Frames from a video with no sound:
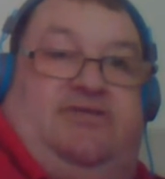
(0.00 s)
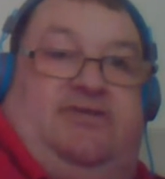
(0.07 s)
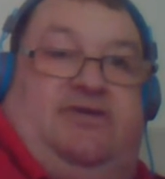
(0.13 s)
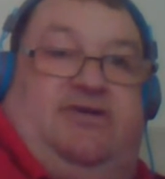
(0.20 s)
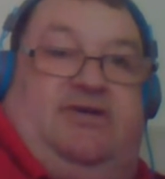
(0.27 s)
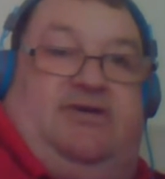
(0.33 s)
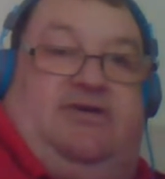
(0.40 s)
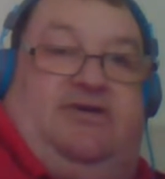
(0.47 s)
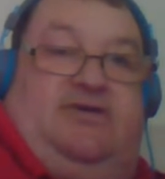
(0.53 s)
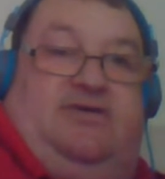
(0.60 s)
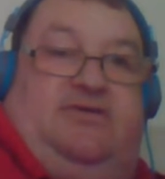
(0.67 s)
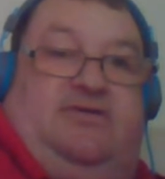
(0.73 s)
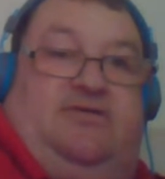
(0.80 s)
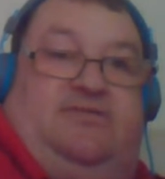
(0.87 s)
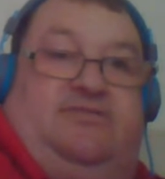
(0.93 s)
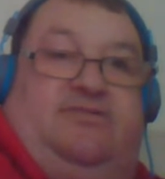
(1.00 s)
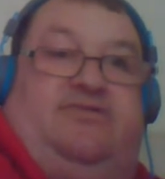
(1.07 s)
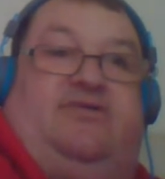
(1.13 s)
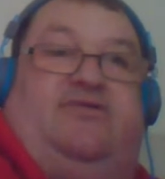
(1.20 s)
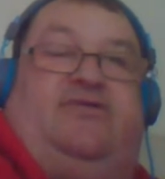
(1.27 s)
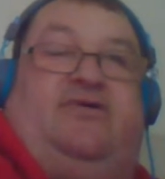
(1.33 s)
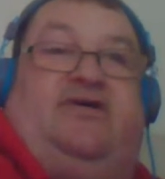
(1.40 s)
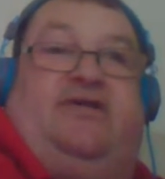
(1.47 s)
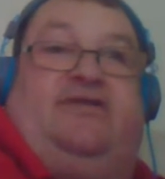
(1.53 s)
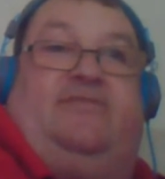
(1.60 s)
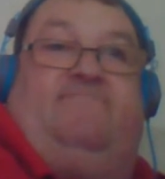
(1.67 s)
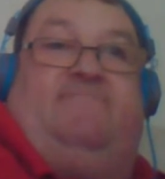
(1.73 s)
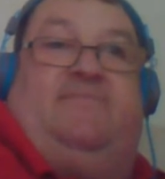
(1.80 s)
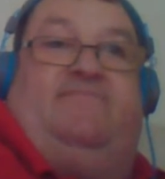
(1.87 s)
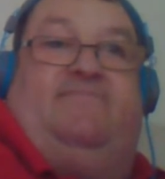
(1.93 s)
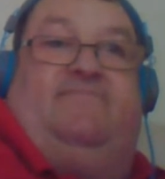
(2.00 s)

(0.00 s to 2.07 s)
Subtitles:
they not look at them,